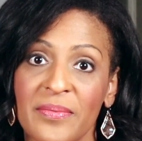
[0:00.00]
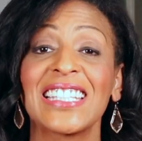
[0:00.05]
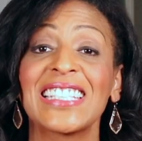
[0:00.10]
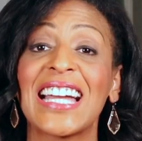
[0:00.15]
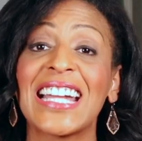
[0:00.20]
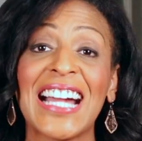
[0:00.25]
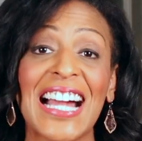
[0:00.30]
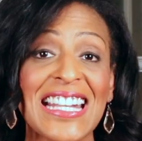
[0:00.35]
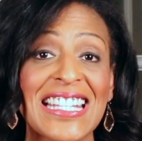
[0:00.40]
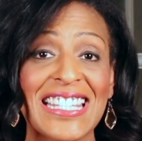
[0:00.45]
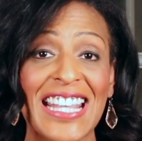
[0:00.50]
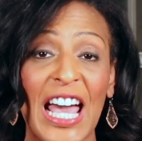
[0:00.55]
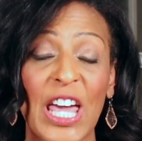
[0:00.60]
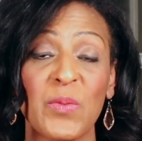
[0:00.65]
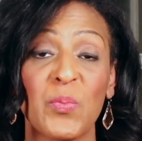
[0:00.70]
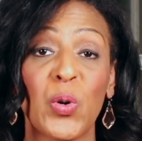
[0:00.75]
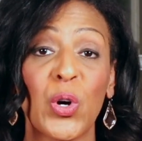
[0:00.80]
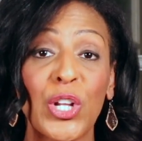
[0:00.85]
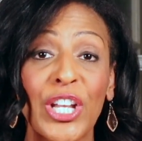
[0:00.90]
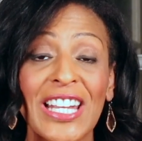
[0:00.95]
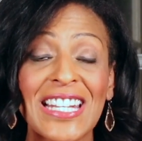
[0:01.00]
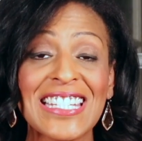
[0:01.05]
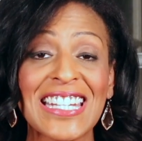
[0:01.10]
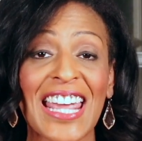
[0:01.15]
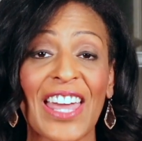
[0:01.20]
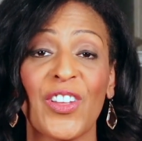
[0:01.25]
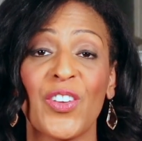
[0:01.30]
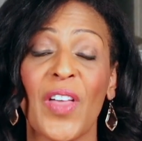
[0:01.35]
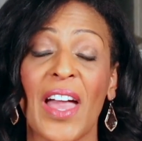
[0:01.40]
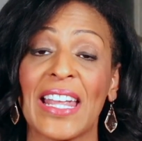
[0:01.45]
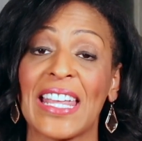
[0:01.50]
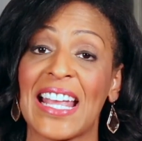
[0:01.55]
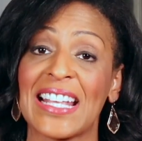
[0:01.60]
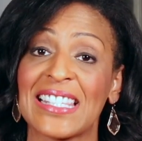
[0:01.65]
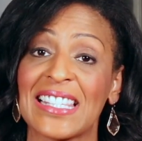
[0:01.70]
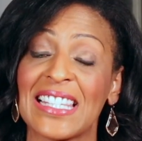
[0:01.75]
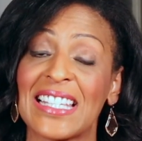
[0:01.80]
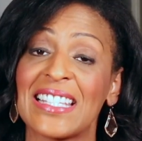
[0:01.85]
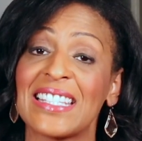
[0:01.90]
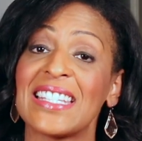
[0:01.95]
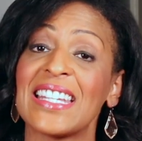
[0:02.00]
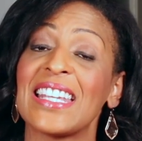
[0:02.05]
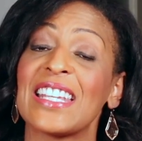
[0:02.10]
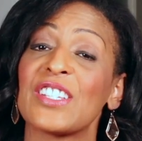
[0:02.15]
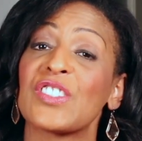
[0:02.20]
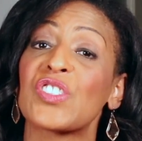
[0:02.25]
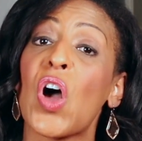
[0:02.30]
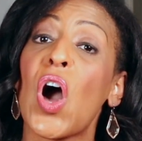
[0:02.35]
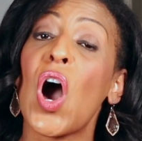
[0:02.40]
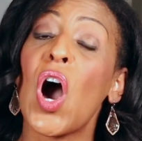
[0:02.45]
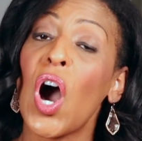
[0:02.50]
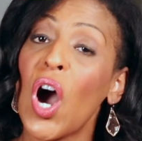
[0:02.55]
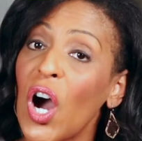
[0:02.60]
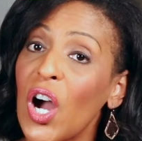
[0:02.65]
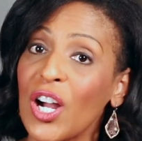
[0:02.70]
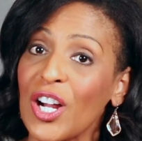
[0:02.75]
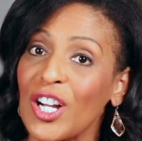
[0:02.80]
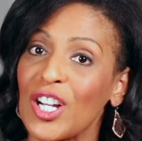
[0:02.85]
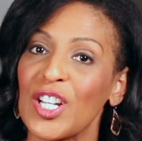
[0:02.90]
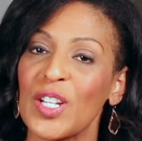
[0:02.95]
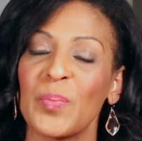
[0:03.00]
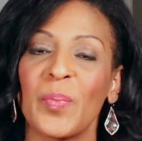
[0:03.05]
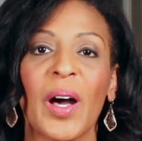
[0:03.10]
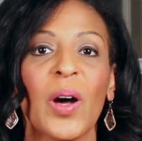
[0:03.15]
Like I said, putting together that guest list is hard,